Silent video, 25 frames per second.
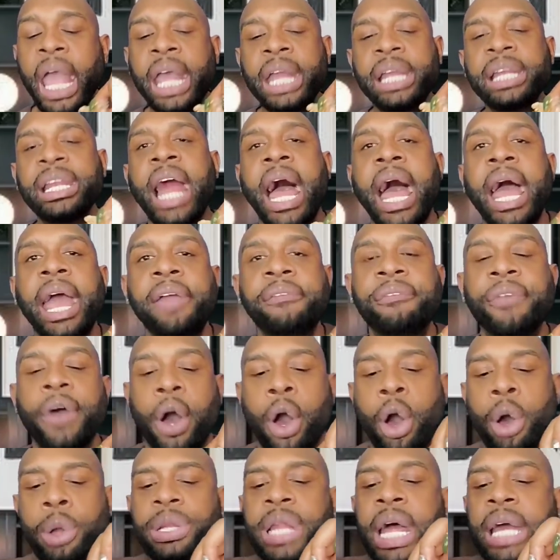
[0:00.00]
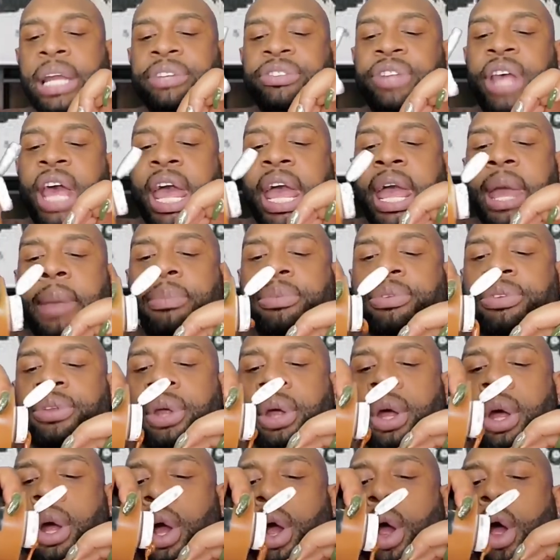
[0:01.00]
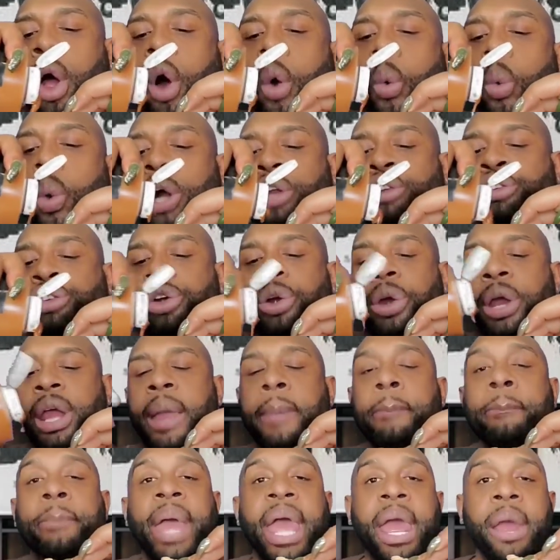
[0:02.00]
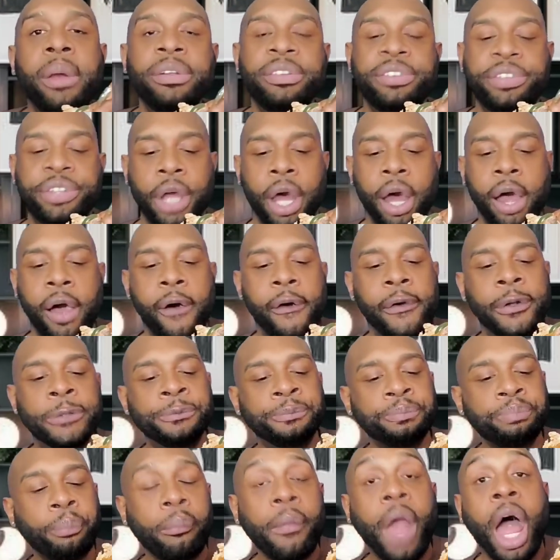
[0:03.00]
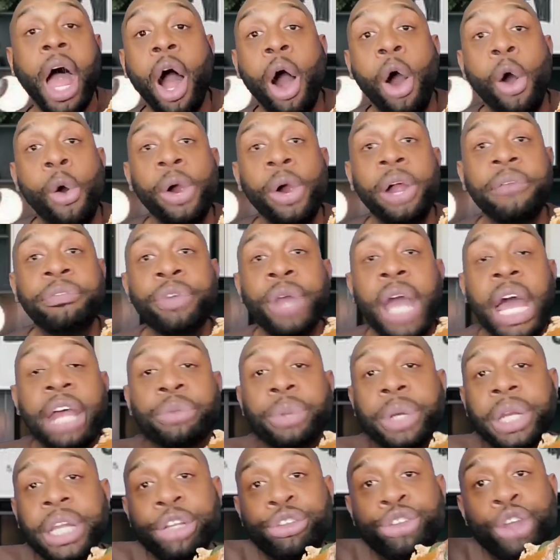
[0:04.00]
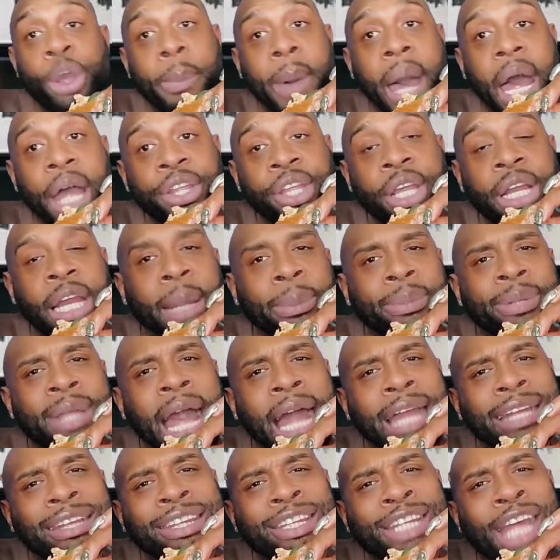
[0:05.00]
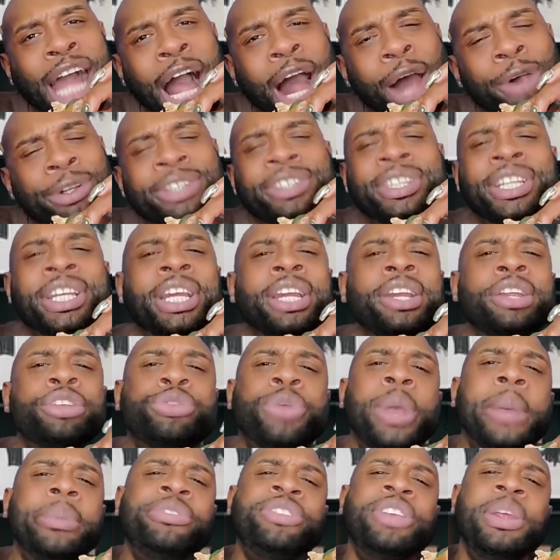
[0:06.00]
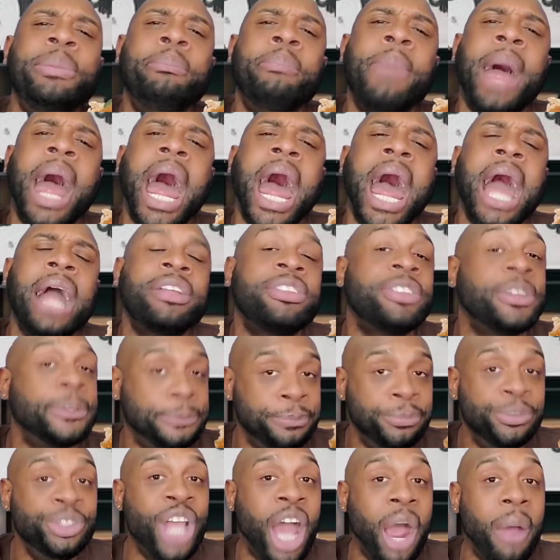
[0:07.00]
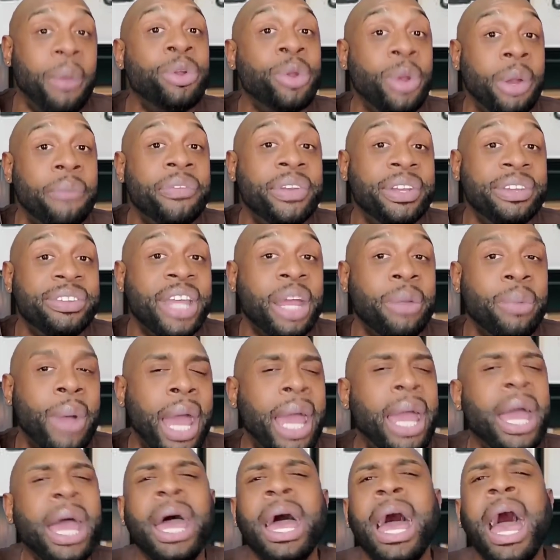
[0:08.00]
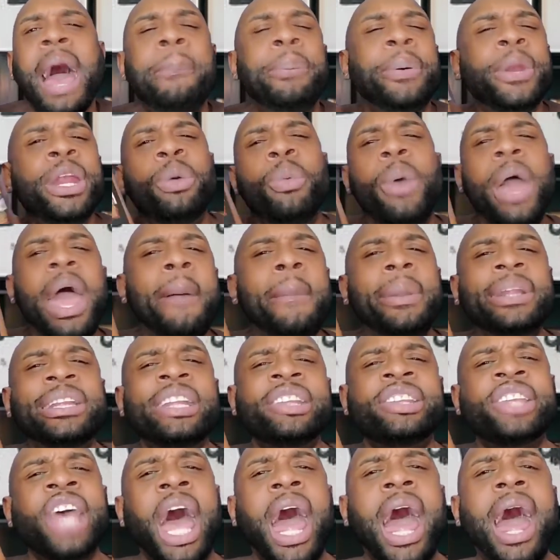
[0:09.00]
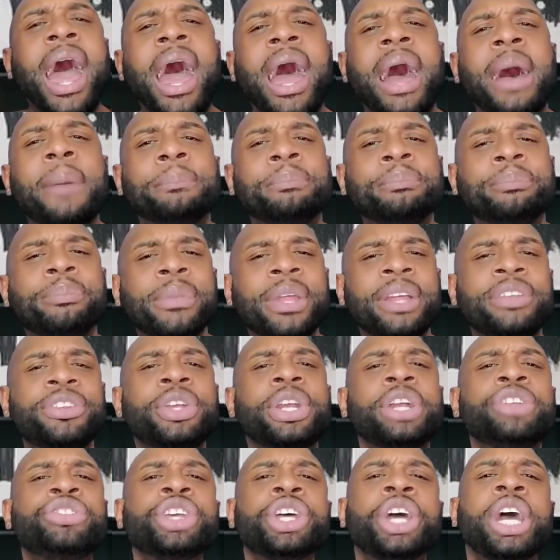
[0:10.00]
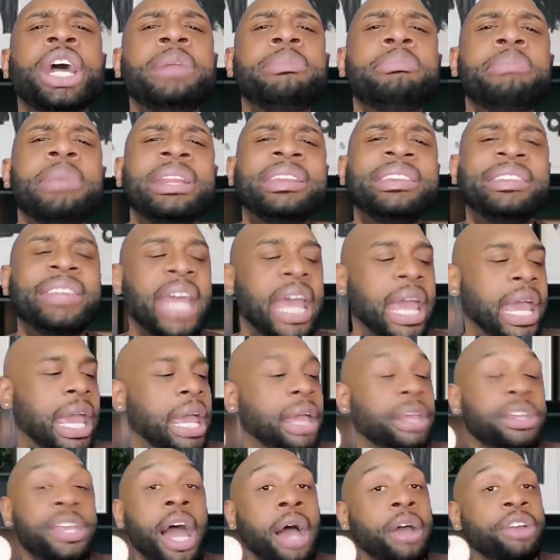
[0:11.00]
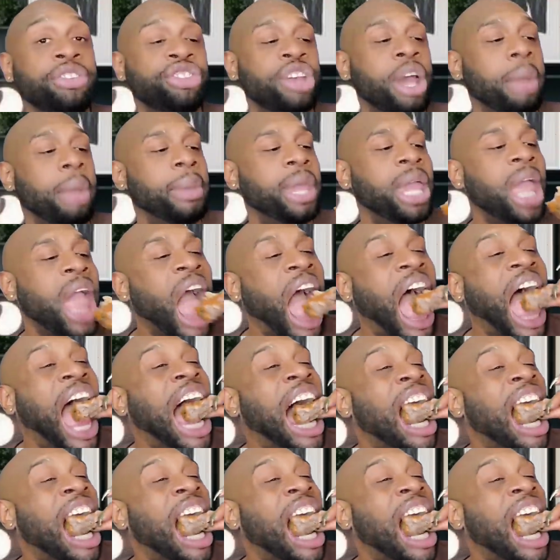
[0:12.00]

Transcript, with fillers: In life, a whole lot of times, what you're embarrassed of. Oh, if you guys want to get your body, your LLIPS hot sauce, it's in the description box. Y'all already know what I'm going to say, right? I put it way up at the top so that you couldn't miss that. Y'all is yummy.